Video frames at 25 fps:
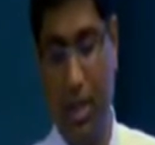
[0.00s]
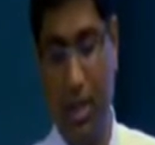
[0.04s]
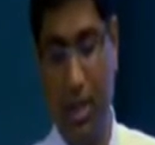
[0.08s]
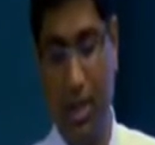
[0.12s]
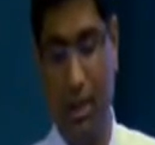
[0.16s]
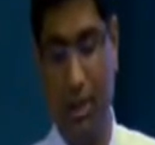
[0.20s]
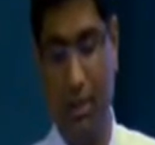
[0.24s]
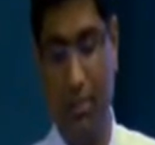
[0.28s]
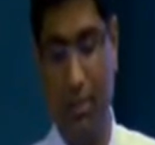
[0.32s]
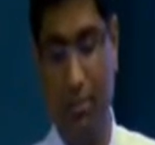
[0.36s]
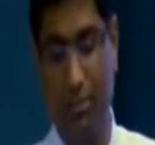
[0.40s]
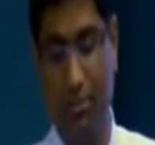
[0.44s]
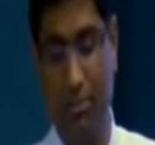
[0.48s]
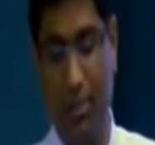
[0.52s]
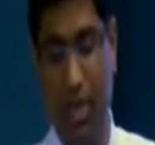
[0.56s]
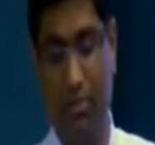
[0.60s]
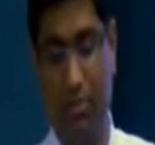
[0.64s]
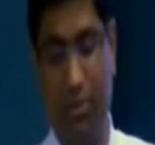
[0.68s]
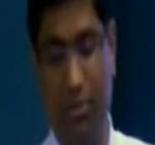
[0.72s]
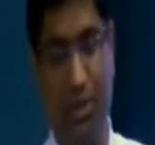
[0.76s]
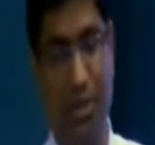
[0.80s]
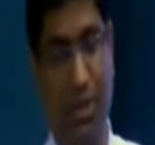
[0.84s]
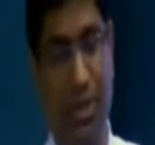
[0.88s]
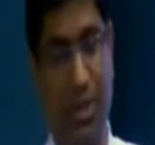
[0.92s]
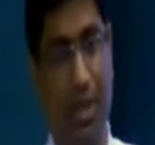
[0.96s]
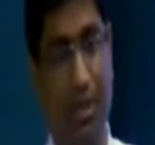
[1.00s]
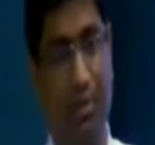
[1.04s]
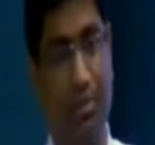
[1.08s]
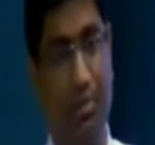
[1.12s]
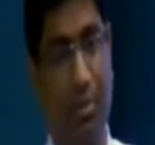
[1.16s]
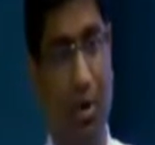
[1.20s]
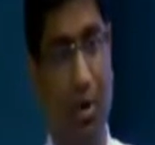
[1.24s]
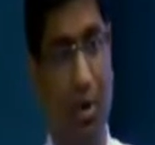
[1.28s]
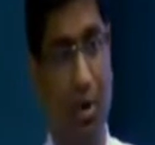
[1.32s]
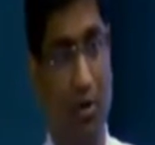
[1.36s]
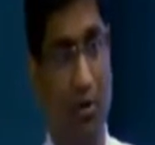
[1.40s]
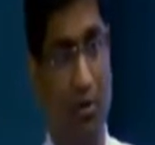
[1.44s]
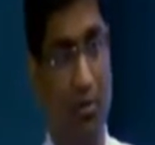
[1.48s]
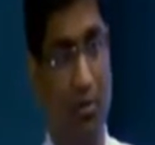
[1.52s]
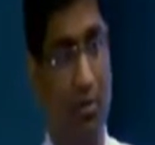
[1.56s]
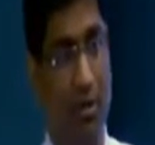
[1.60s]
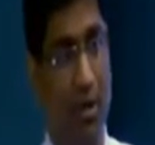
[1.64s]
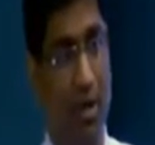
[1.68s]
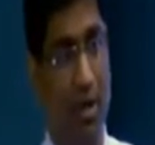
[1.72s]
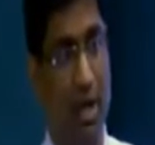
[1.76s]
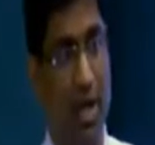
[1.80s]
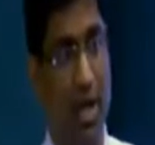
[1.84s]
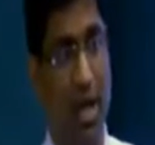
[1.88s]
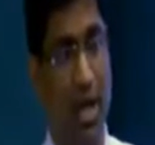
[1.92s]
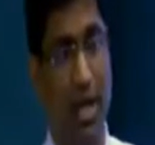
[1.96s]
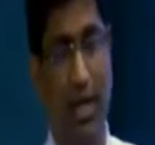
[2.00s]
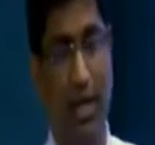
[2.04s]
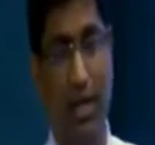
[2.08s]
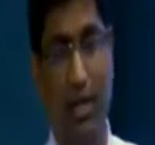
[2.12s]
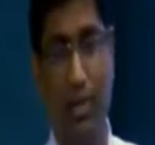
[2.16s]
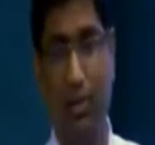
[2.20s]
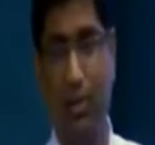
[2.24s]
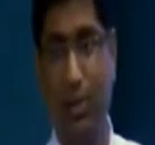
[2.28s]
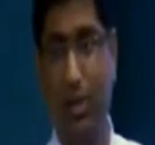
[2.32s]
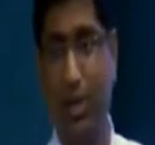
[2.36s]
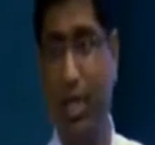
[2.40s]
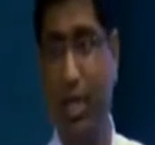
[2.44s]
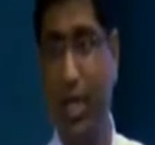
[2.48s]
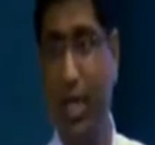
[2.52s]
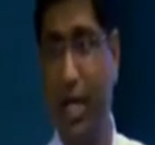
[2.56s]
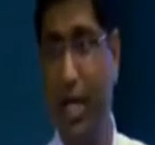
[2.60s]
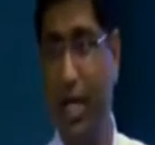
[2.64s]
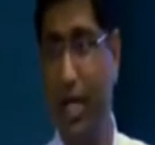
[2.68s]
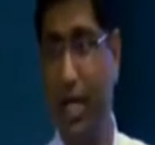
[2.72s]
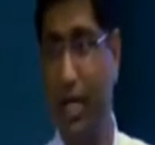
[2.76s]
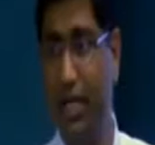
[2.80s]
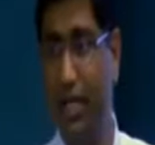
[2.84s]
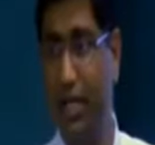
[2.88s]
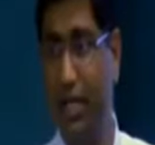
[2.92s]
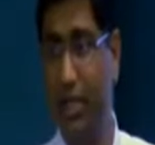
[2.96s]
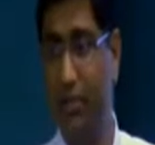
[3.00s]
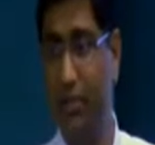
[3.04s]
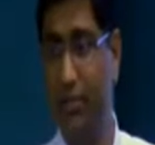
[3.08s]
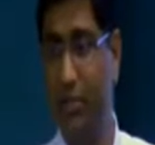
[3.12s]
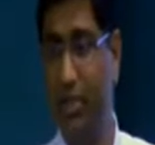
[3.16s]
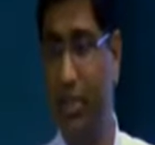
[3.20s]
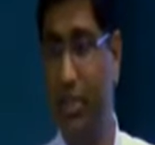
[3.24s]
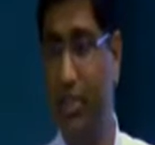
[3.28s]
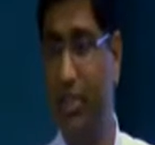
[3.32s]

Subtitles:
upstream of IL-28,